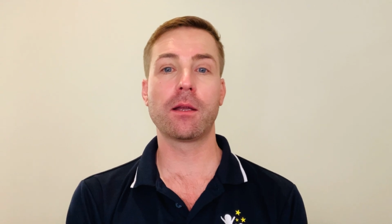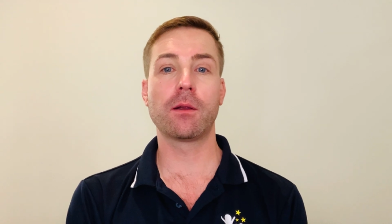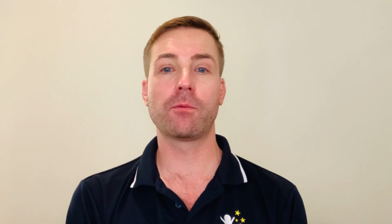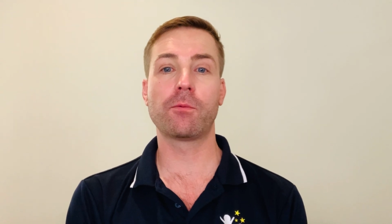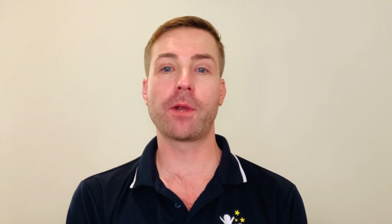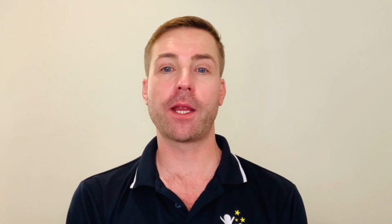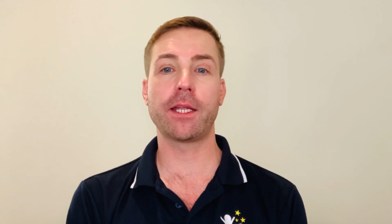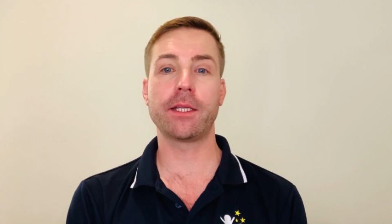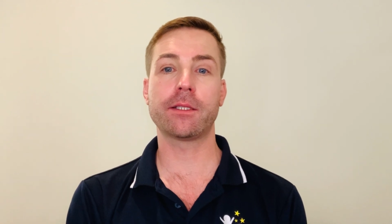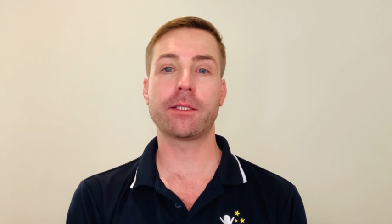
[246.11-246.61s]

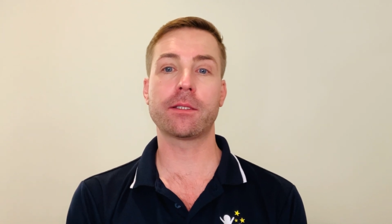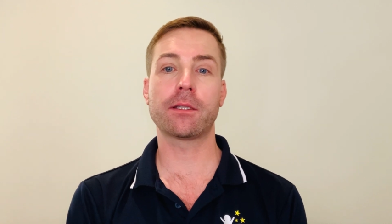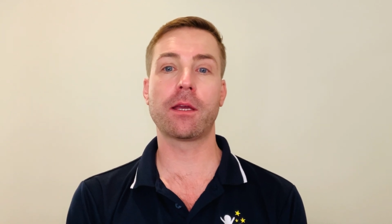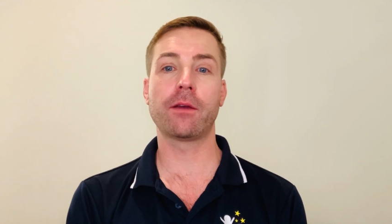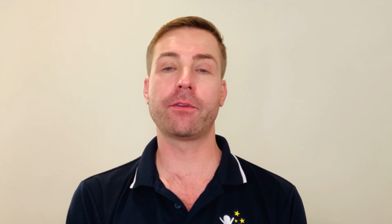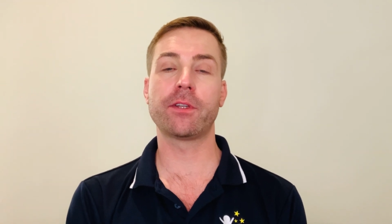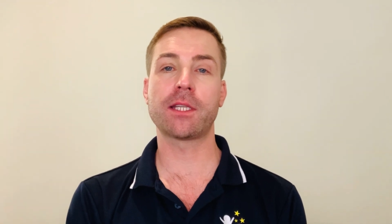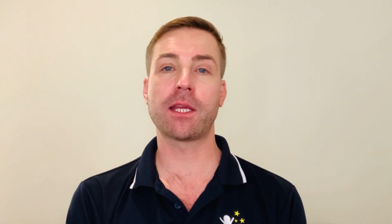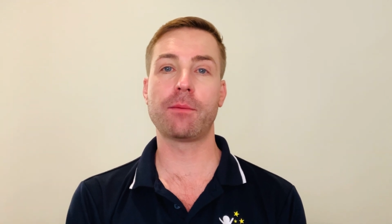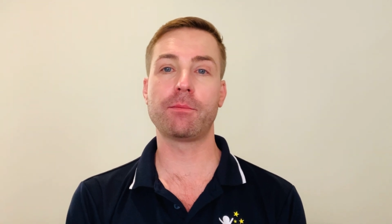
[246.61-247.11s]
rates of
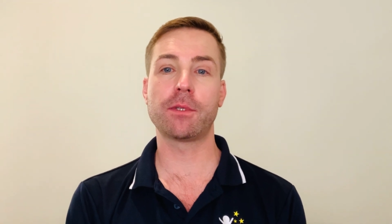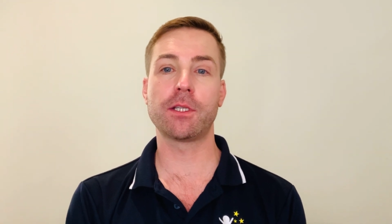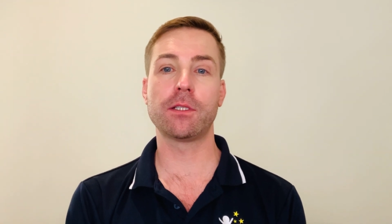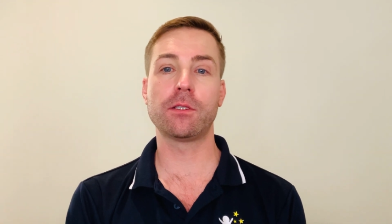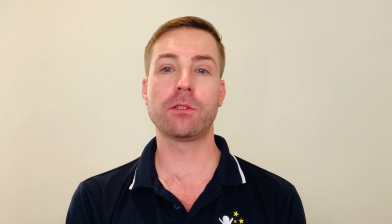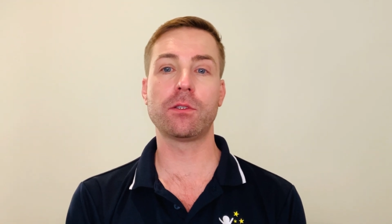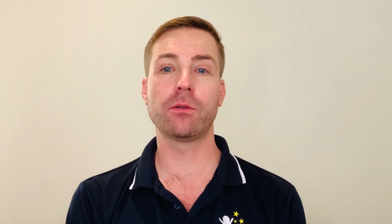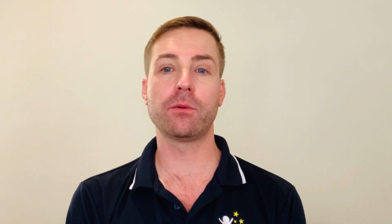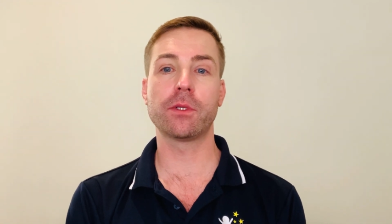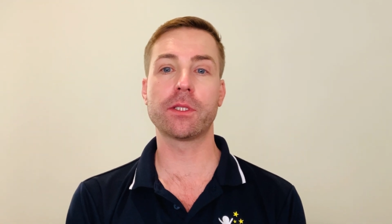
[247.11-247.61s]
attempted
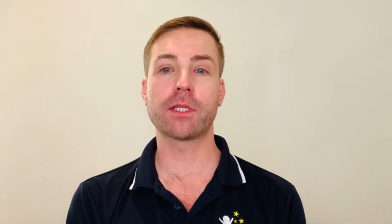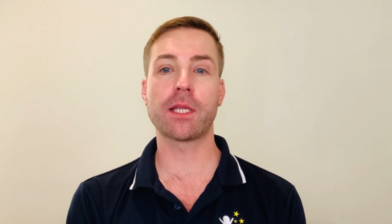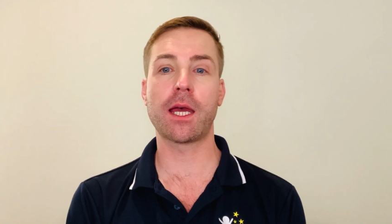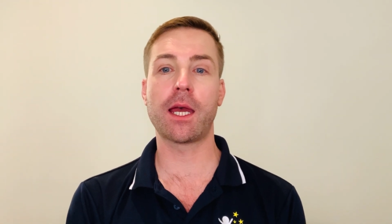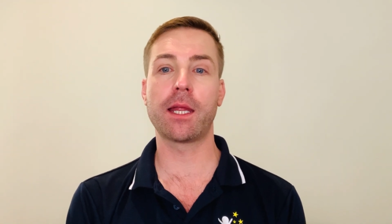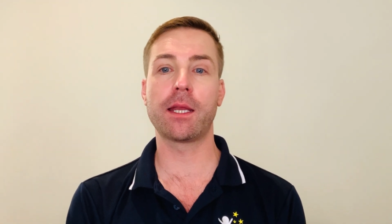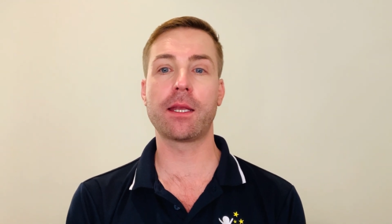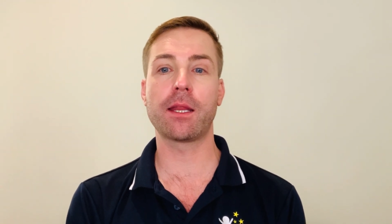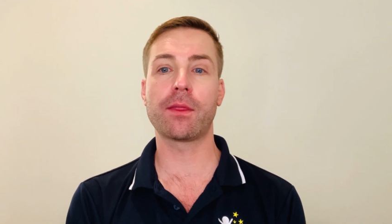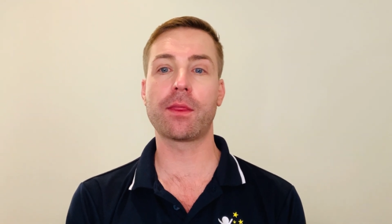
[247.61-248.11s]

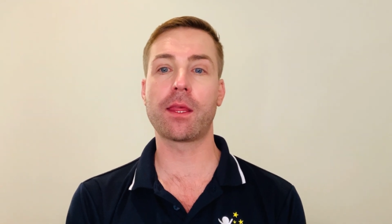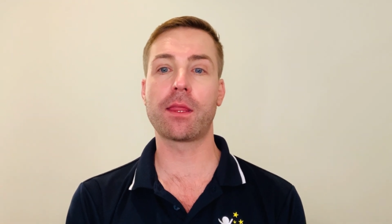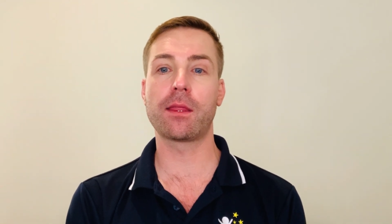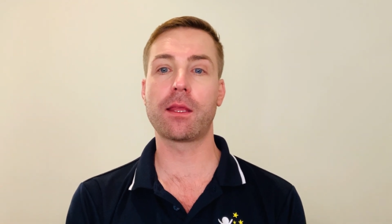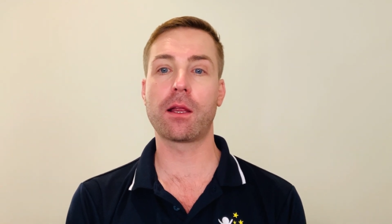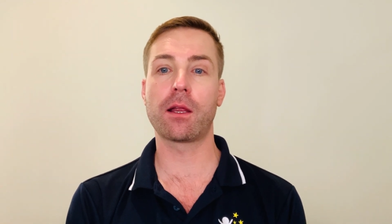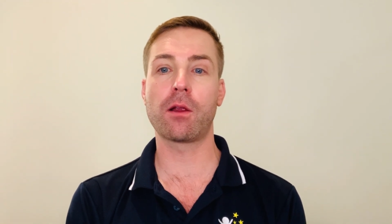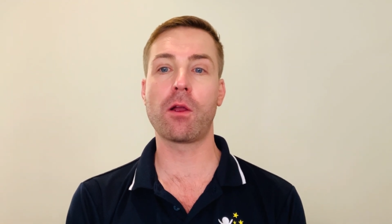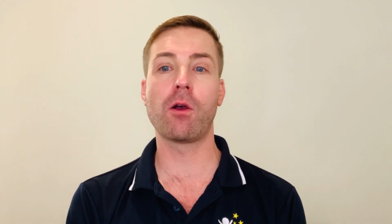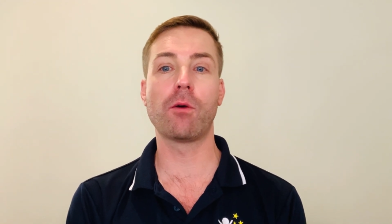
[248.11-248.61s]
suicide than
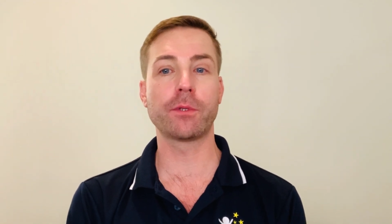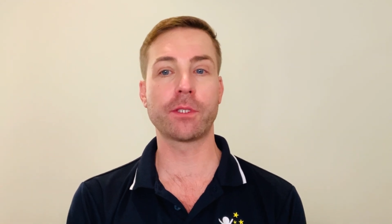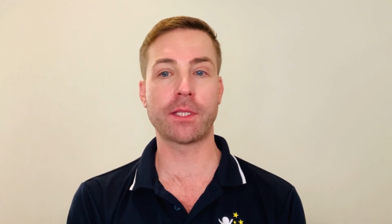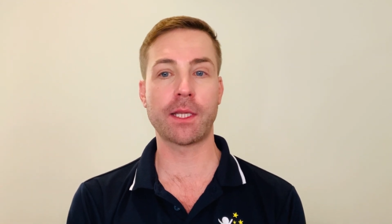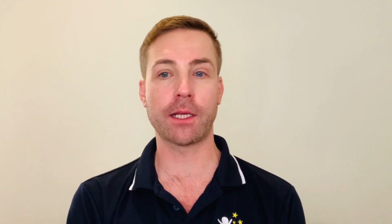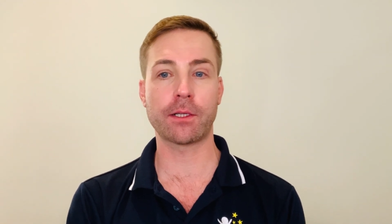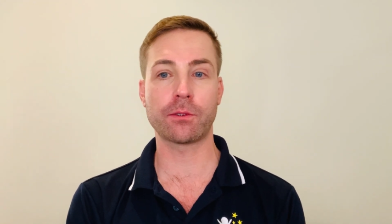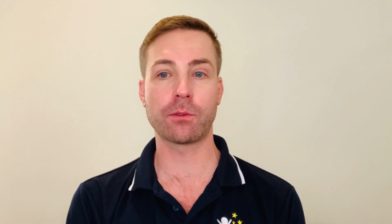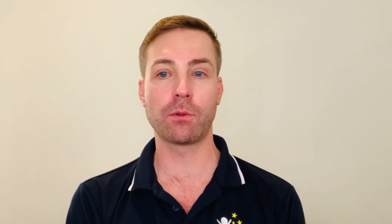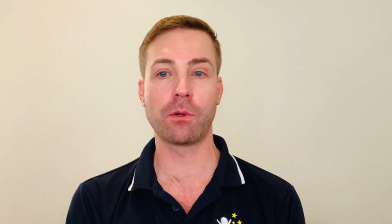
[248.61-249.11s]
their
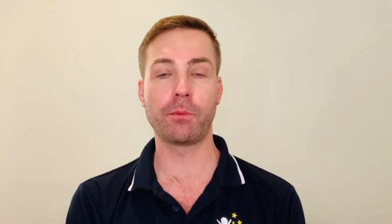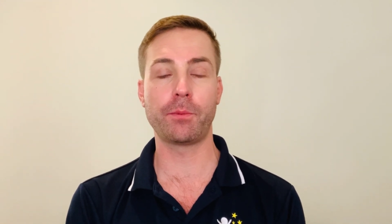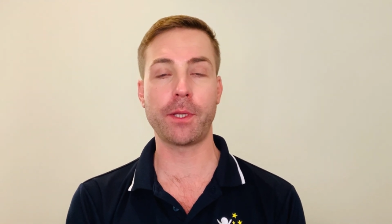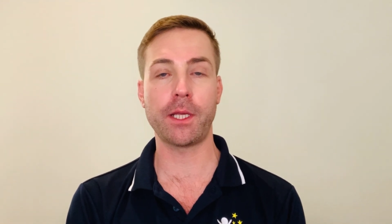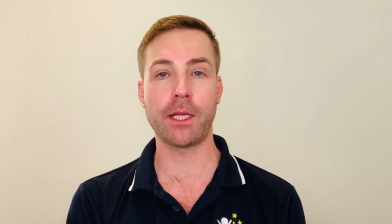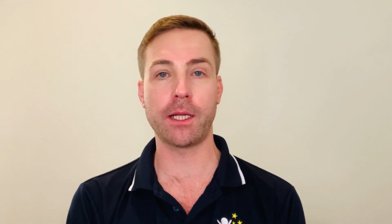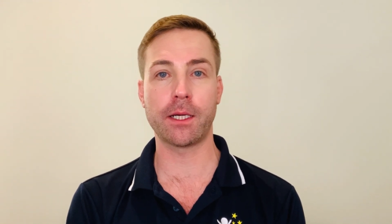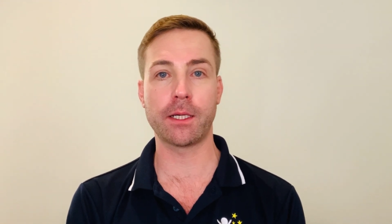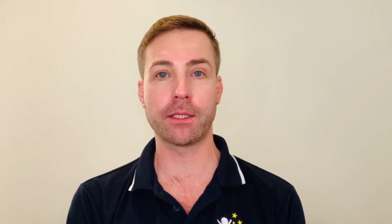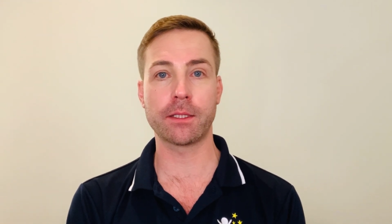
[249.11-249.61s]
homosexual
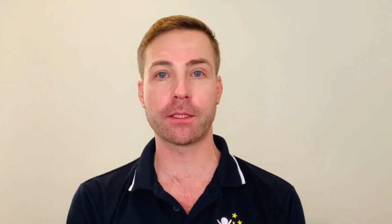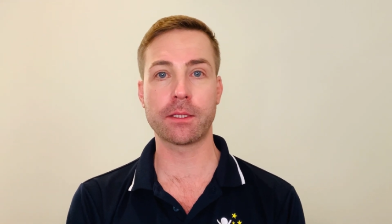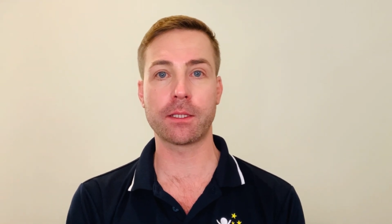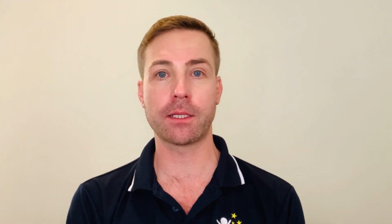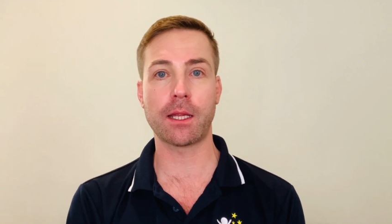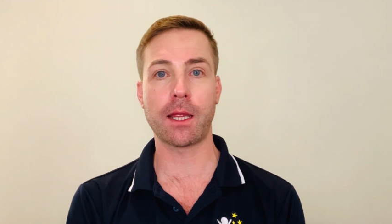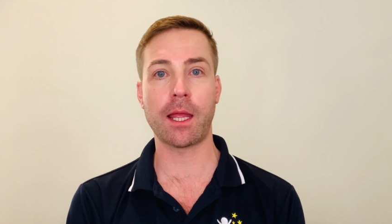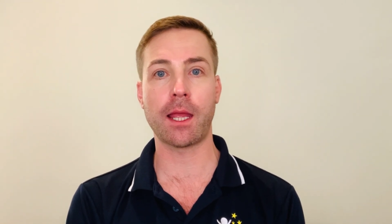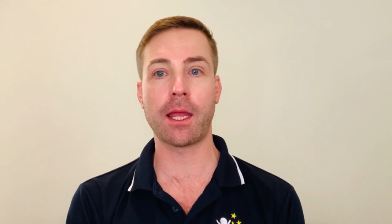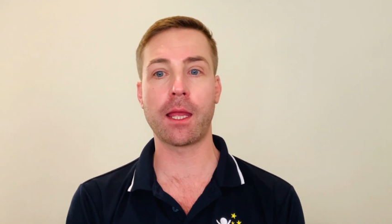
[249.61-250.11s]

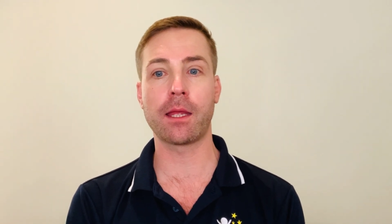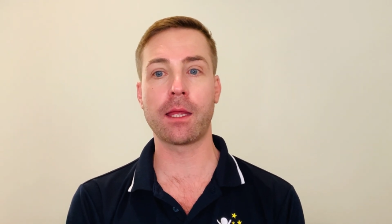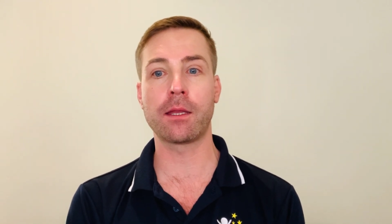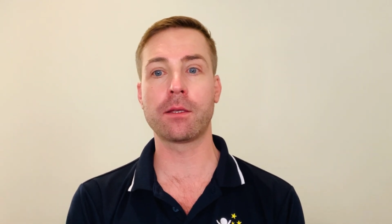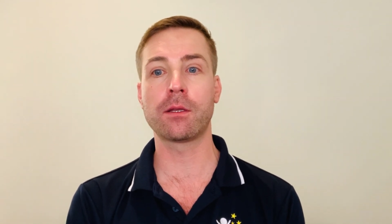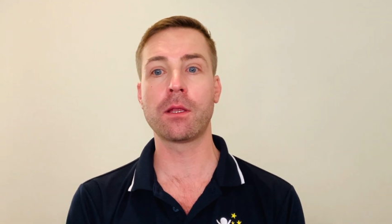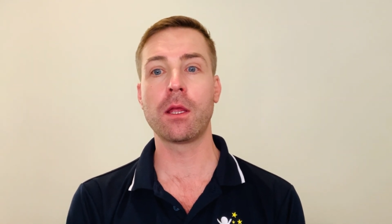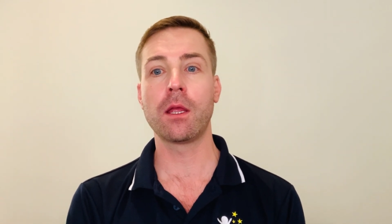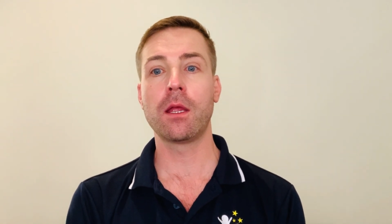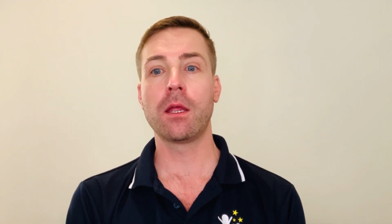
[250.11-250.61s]
peers, and